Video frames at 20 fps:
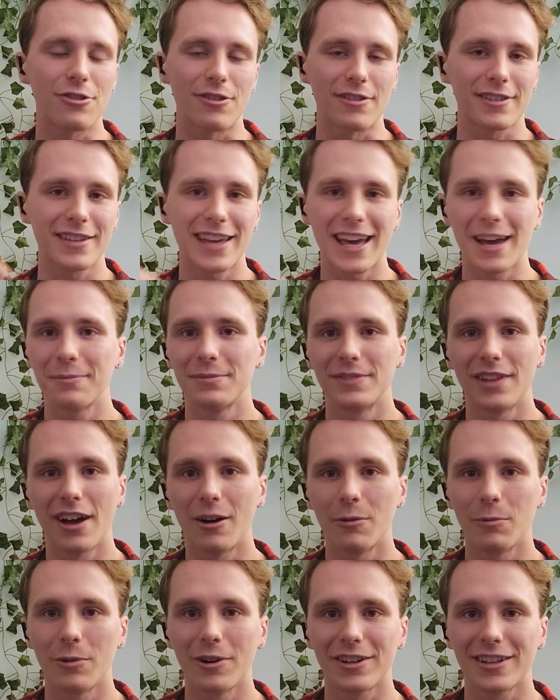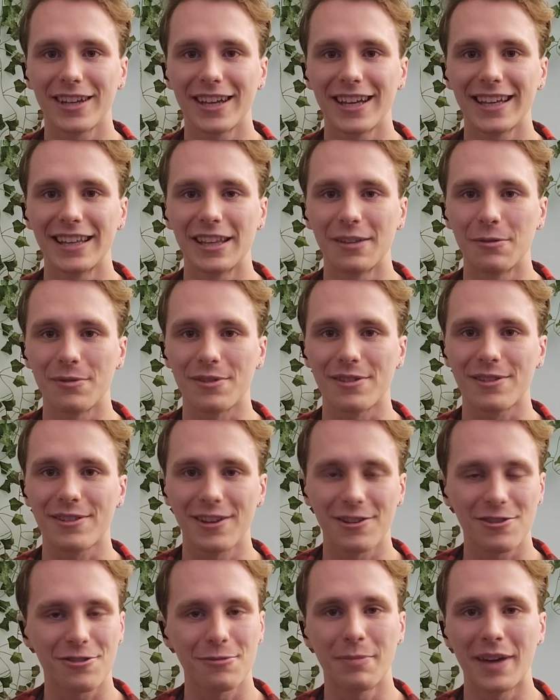just kept not working, and it was
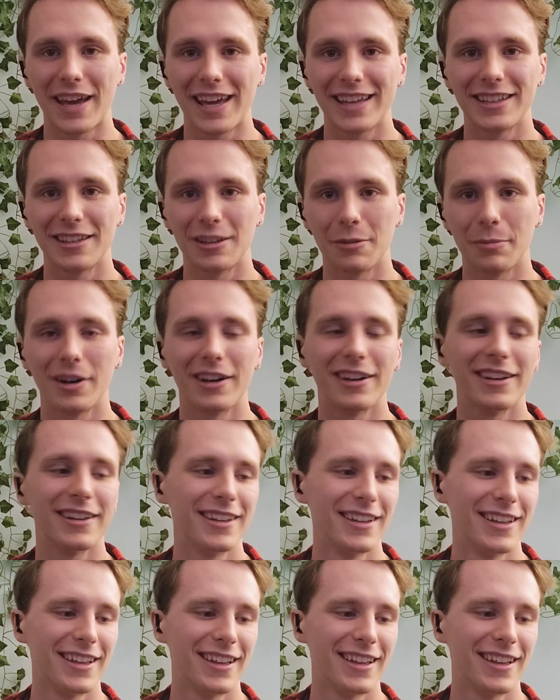such a pain in the butt.